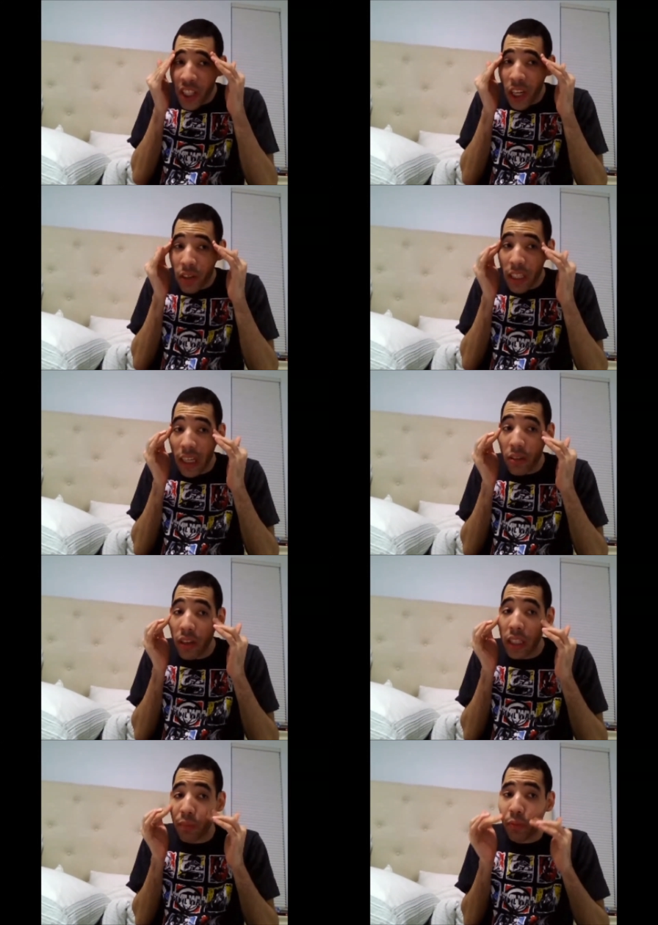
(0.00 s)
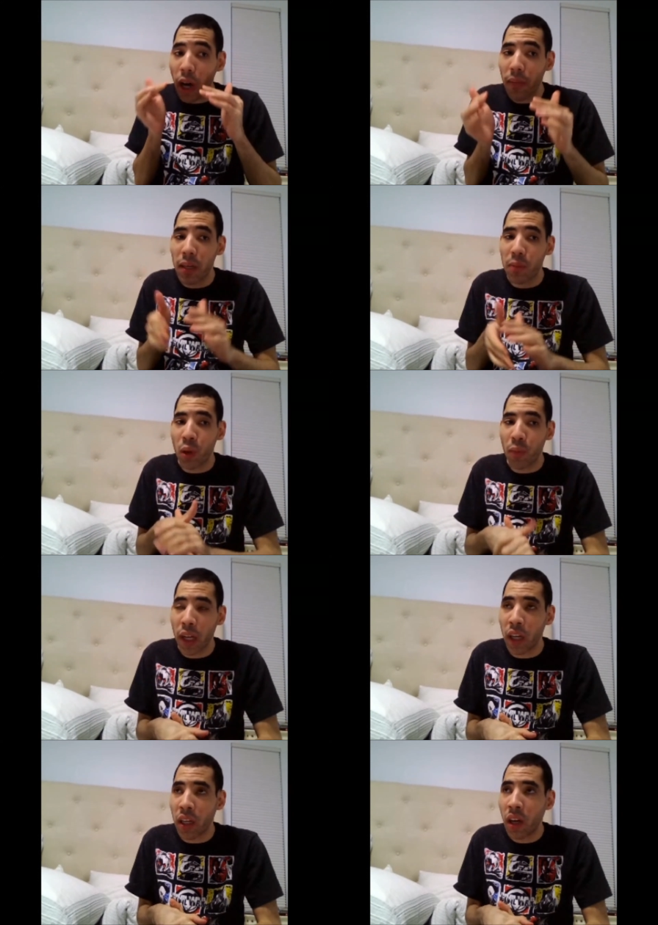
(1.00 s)
shit, she really surprised me in this movie,
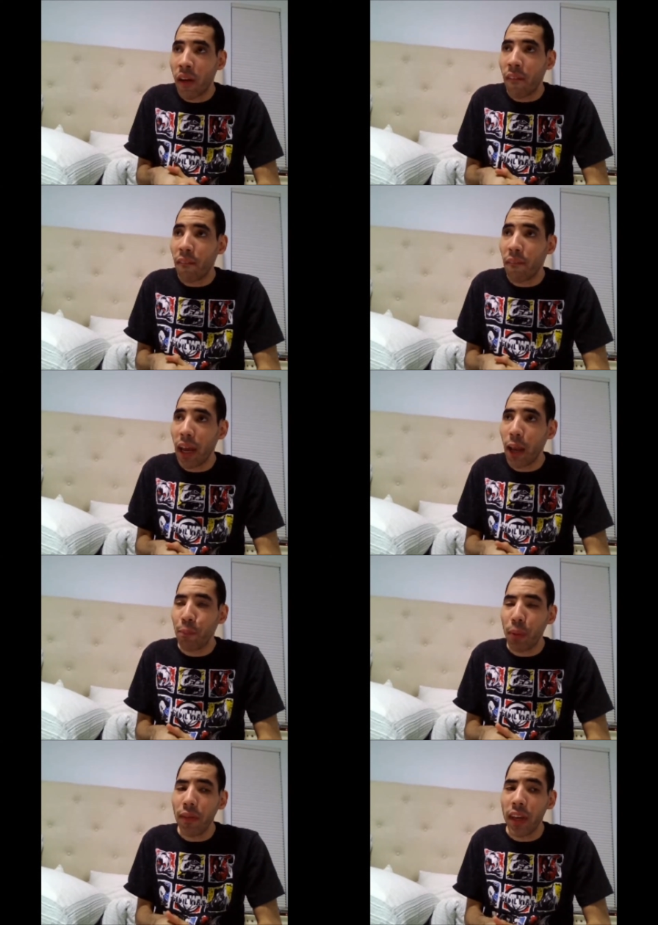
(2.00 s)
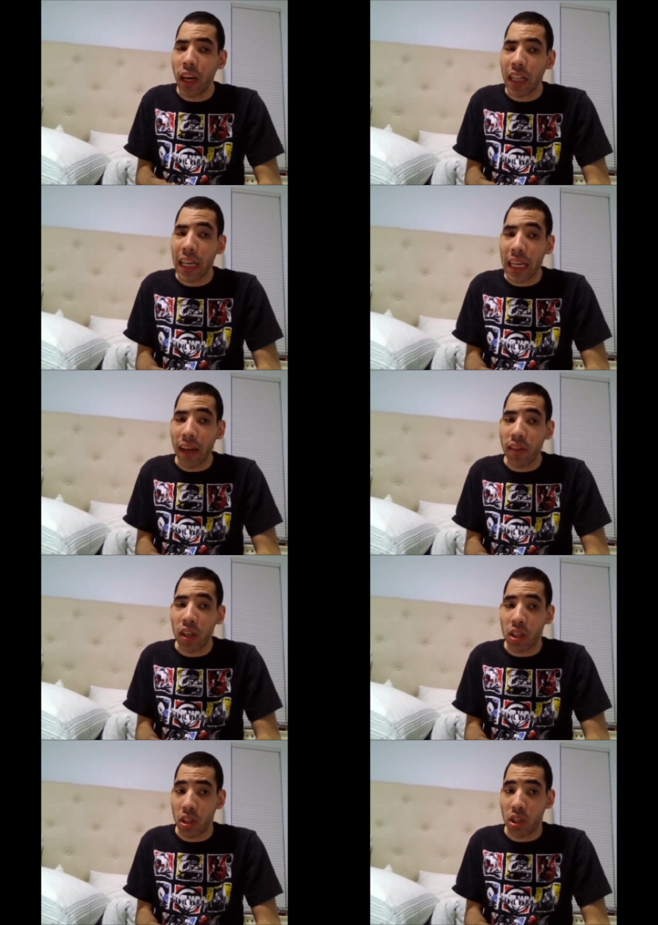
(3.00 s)
because in BvS they give
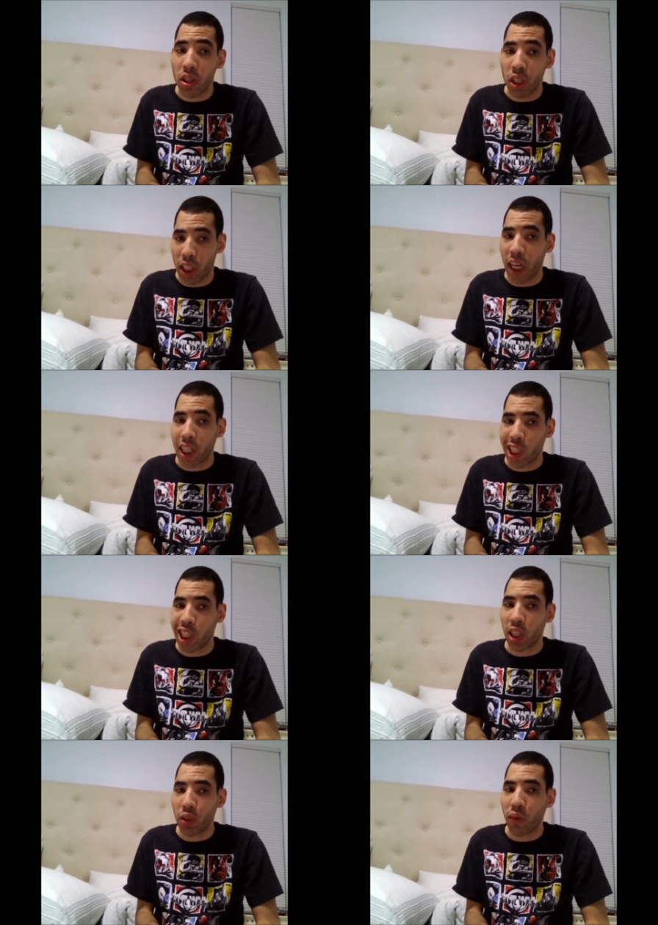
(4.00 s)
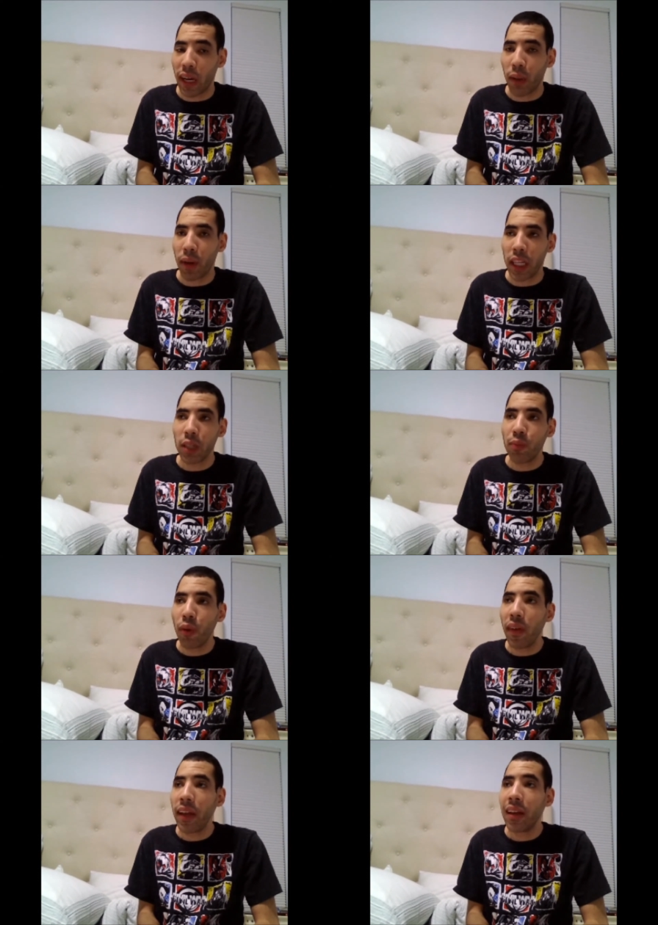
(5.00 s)
her jack shit to anybody. In this
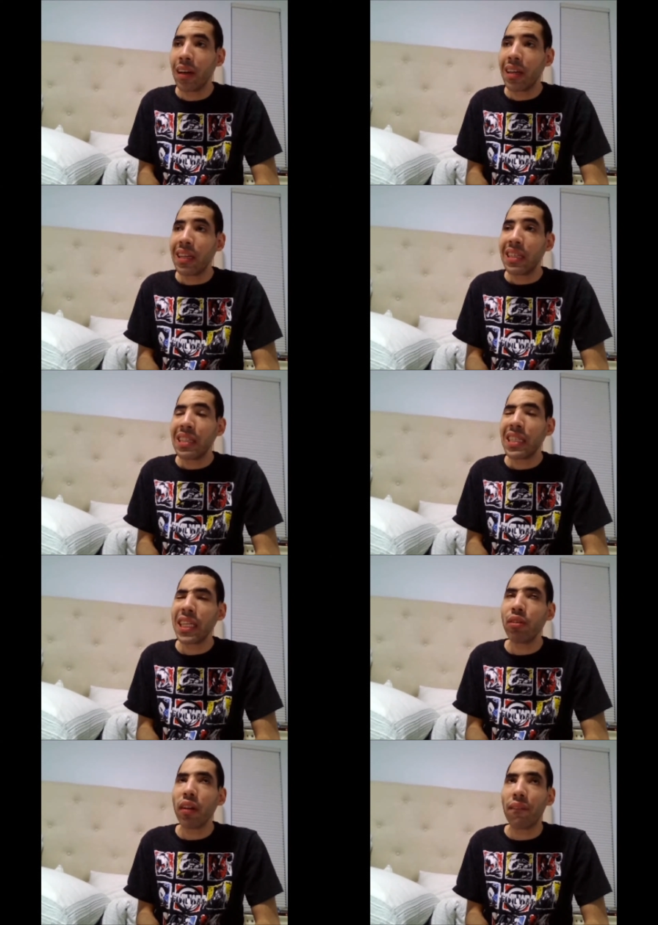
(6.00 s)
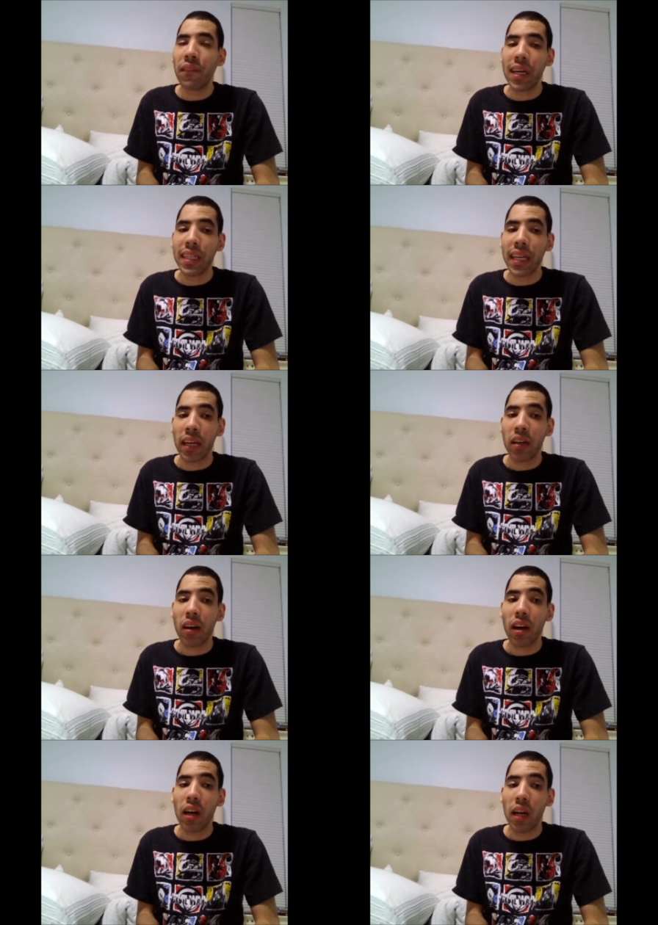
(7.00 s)
movie, she was amazing.
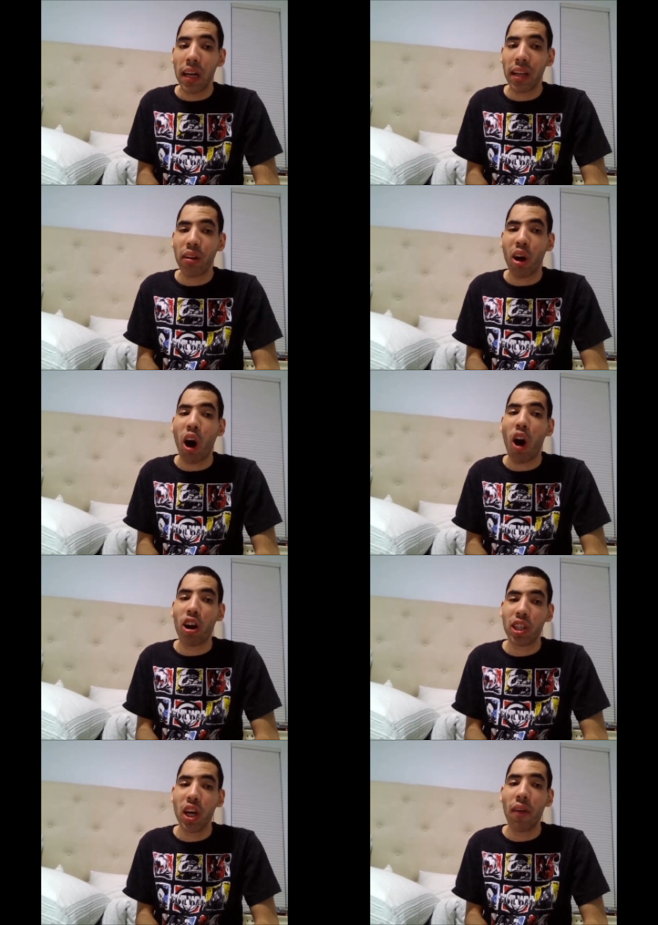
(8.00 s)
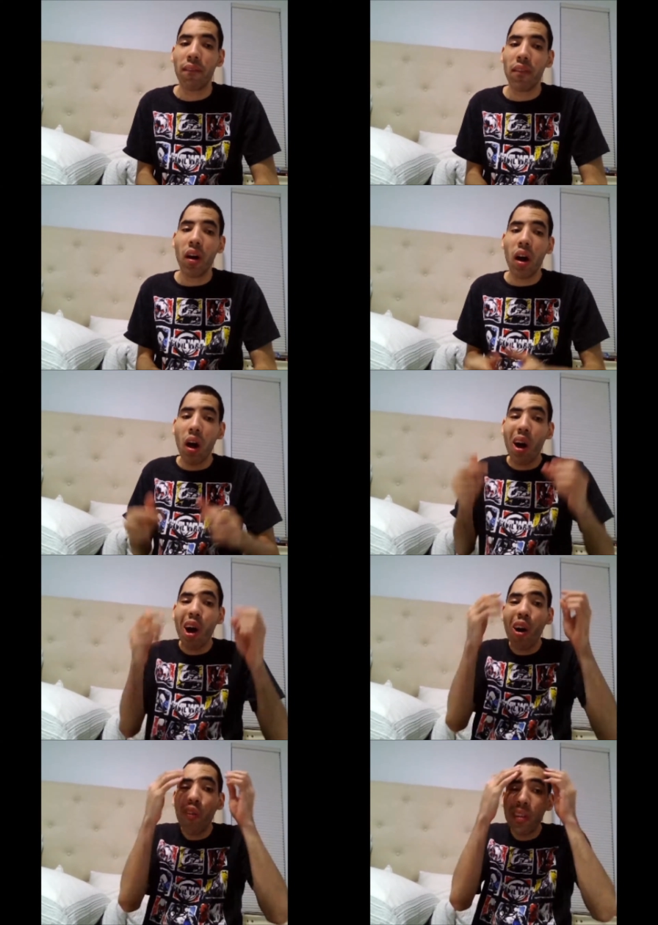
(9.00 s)
It is awesome.
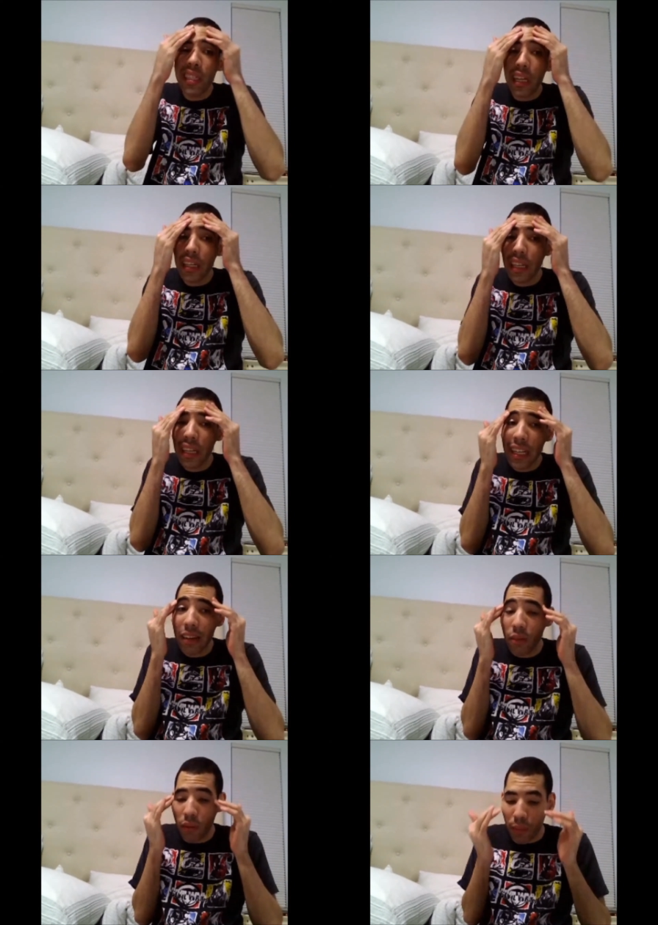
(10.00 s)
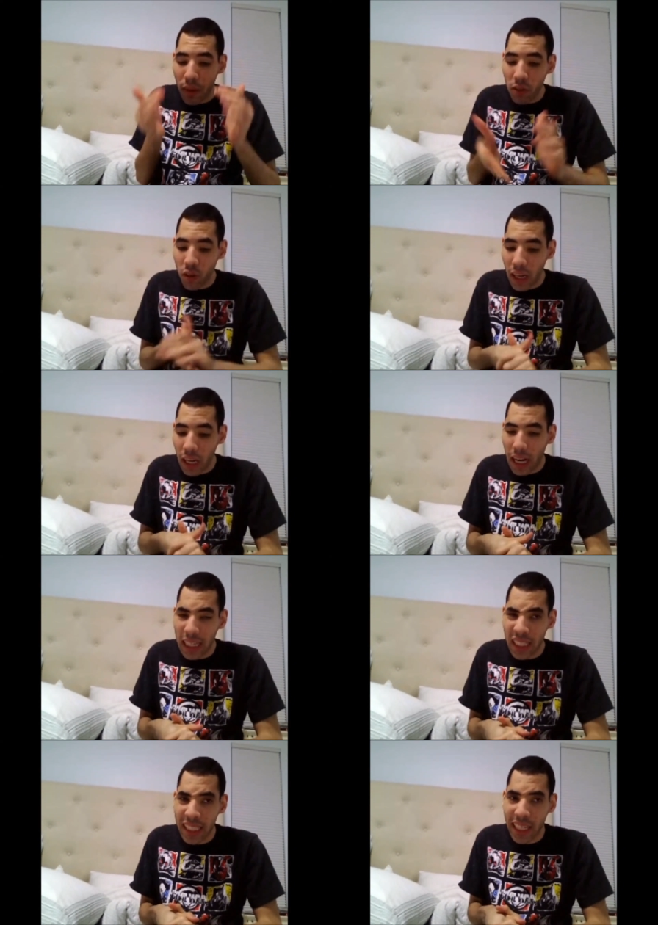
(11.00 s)
Holy shit, this is one of my best, and I
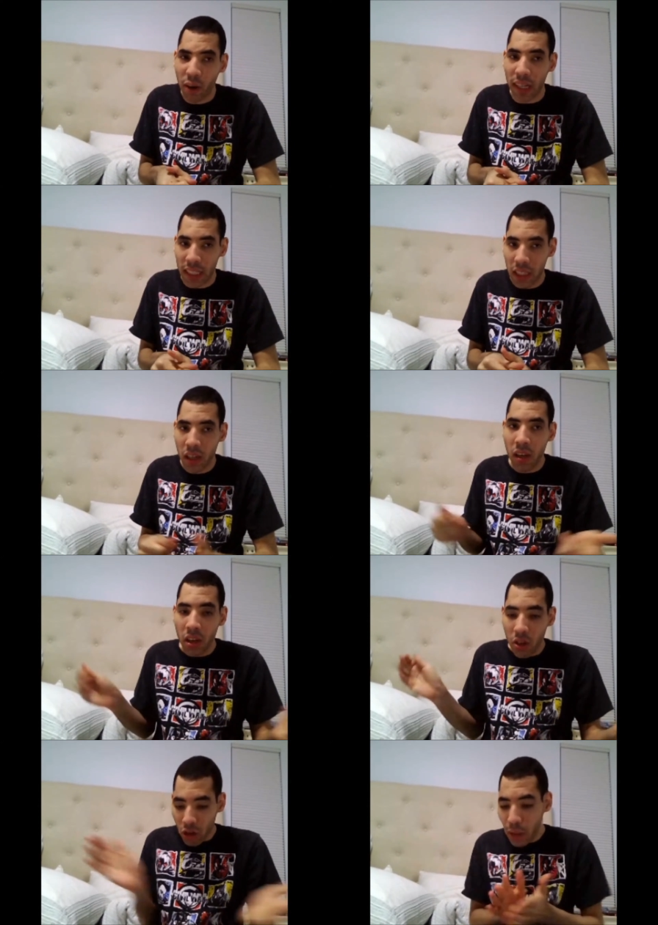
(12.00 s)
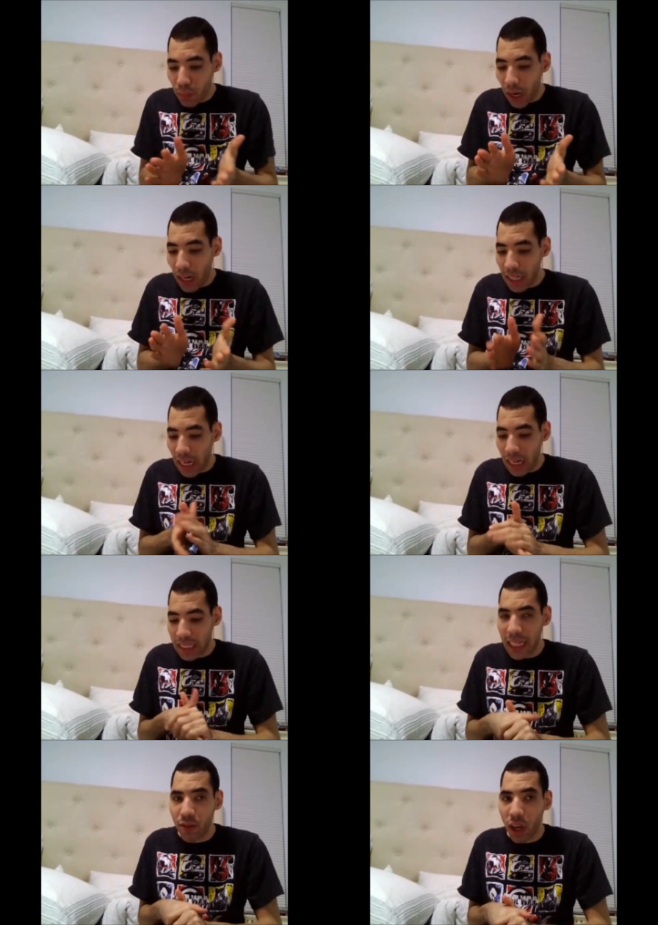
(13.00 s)
think she killed it. Chris Pine as
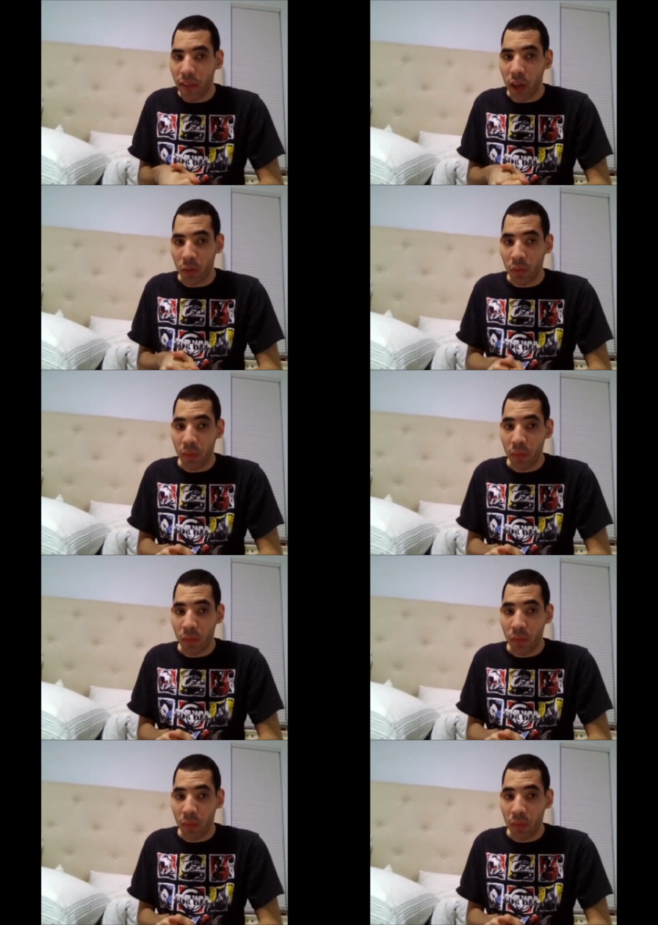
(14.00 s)
Steve Trevor.